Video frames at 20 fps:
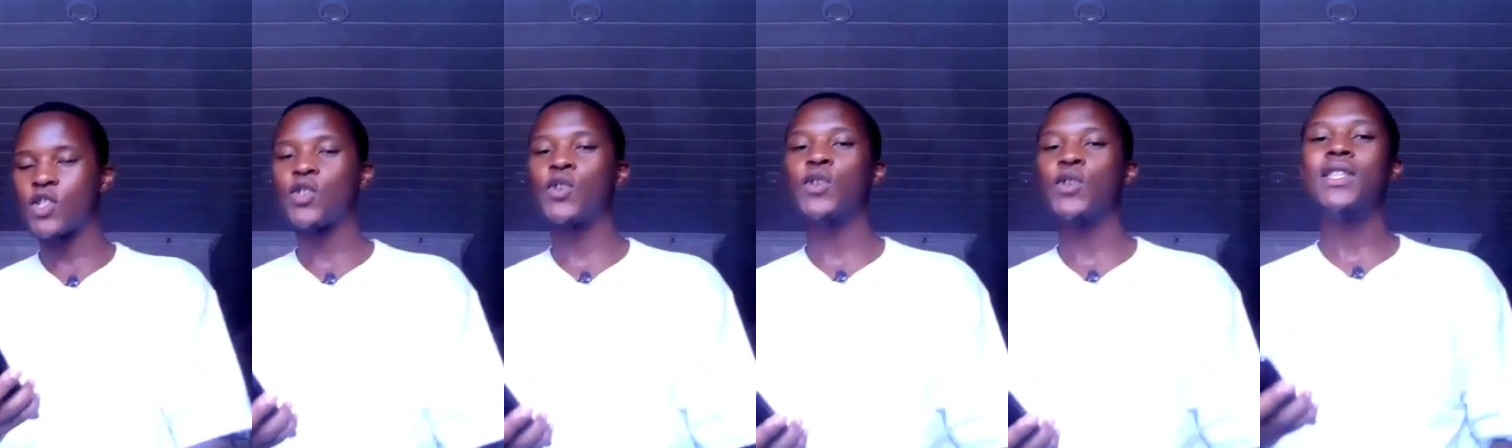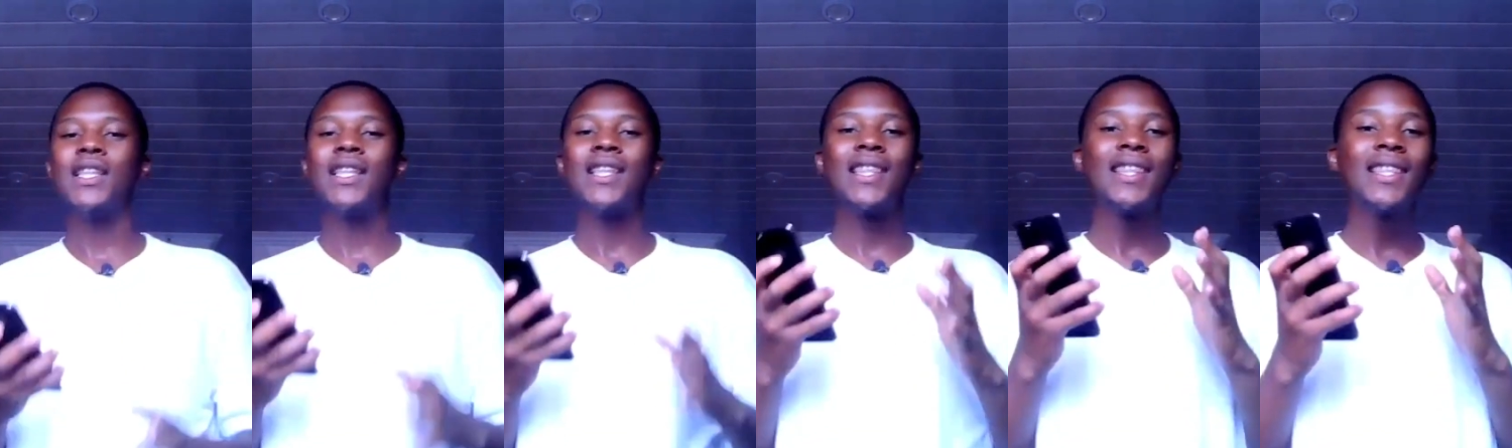So
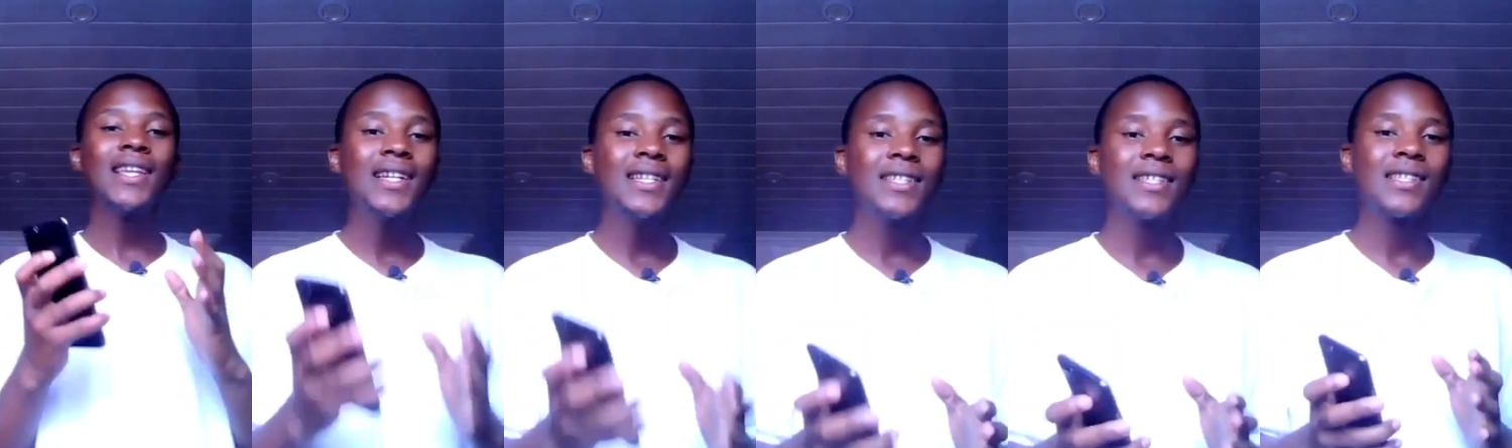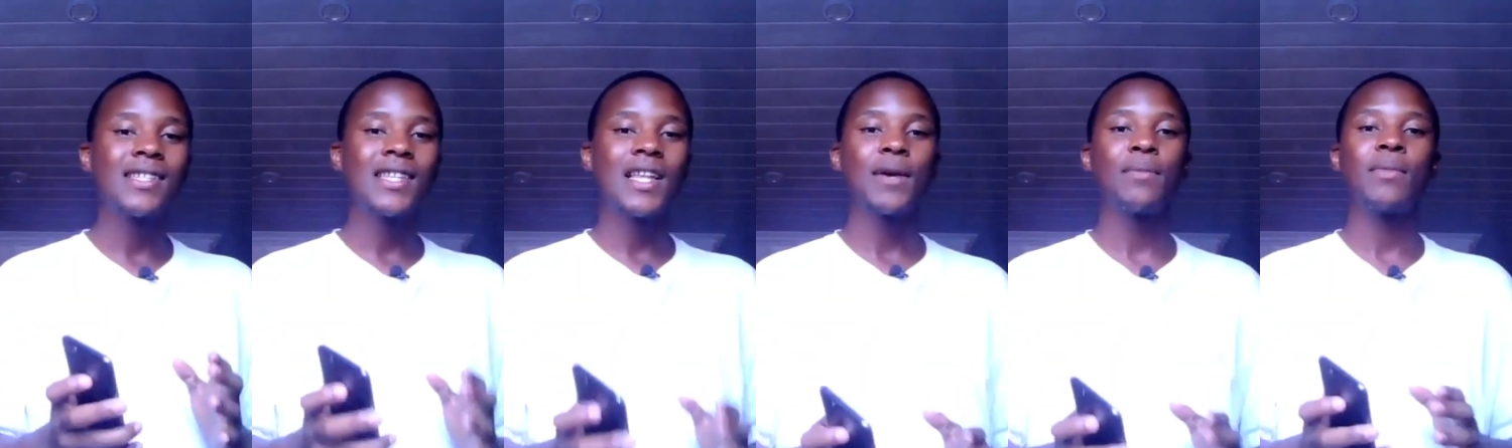the third
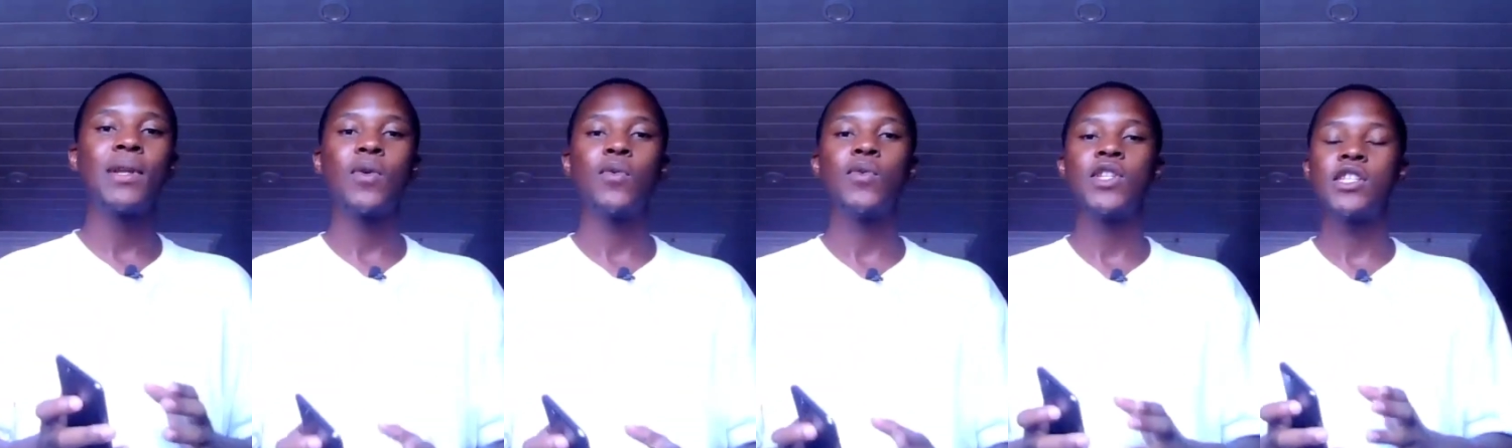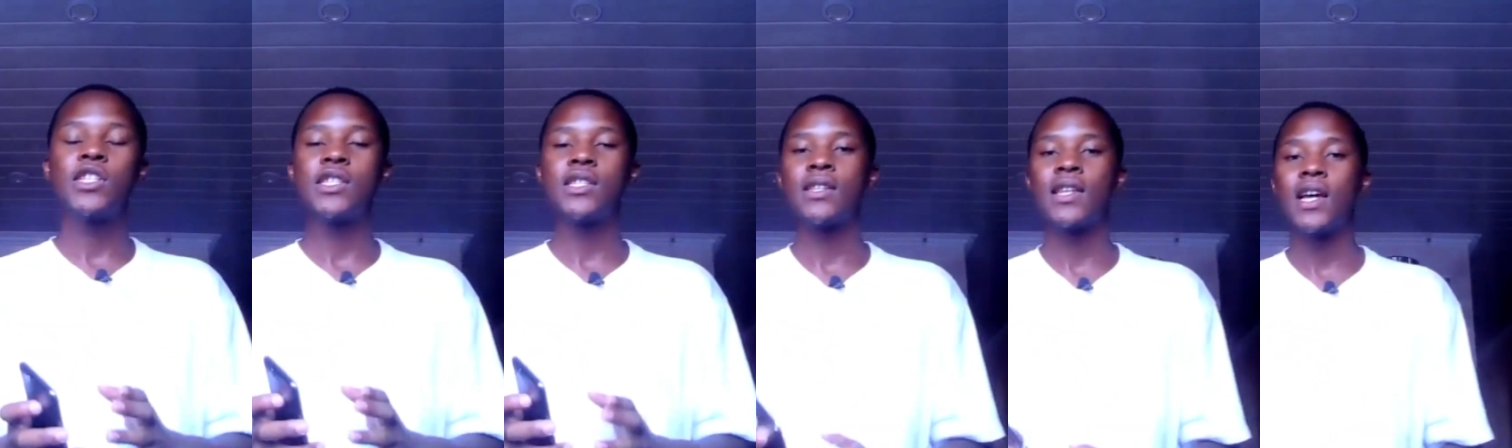step now, which
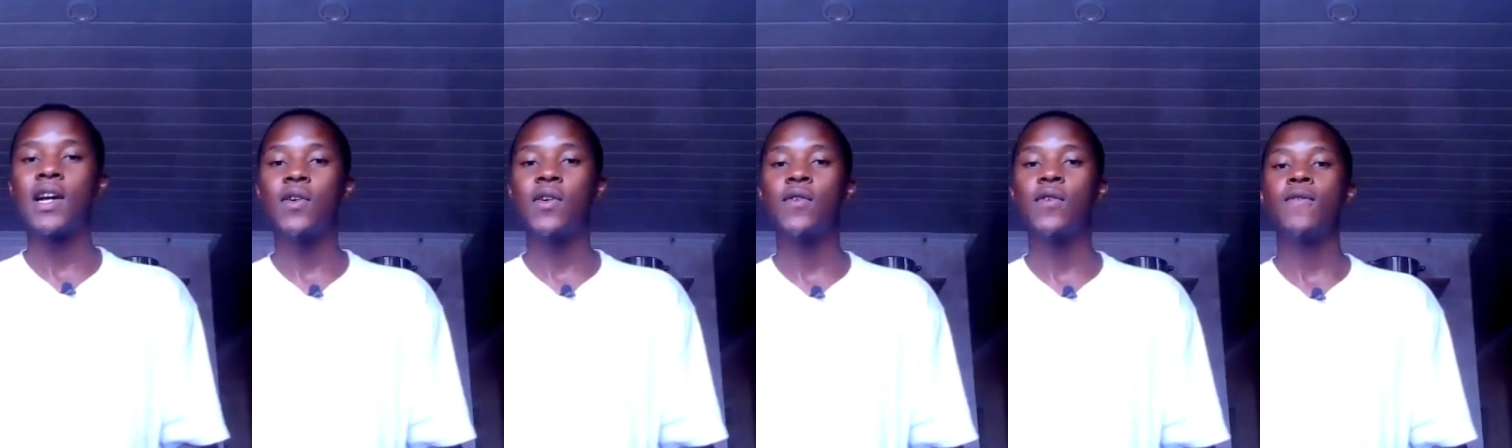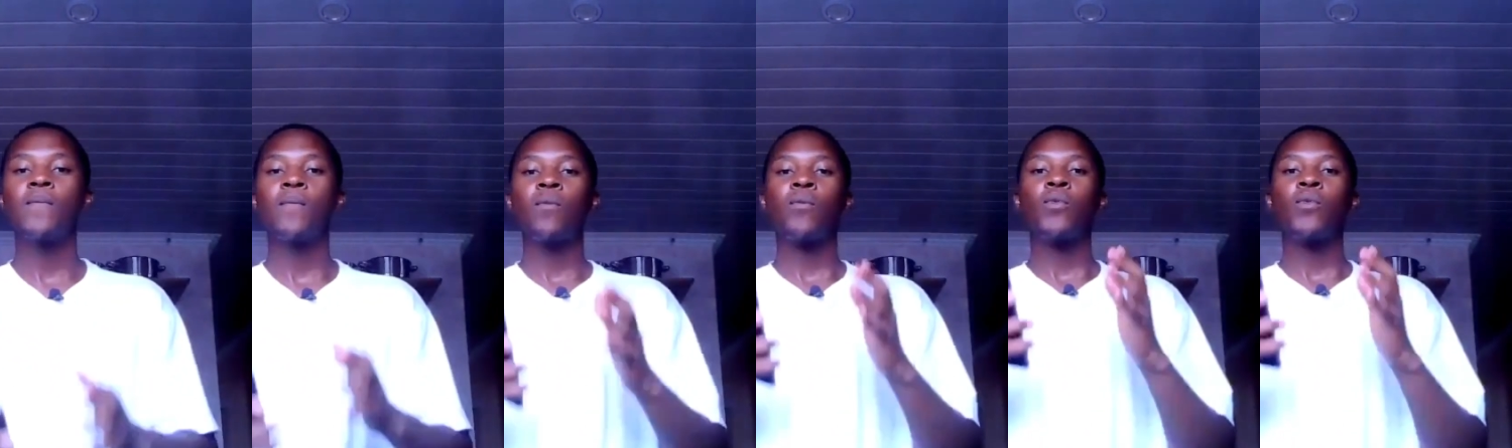is now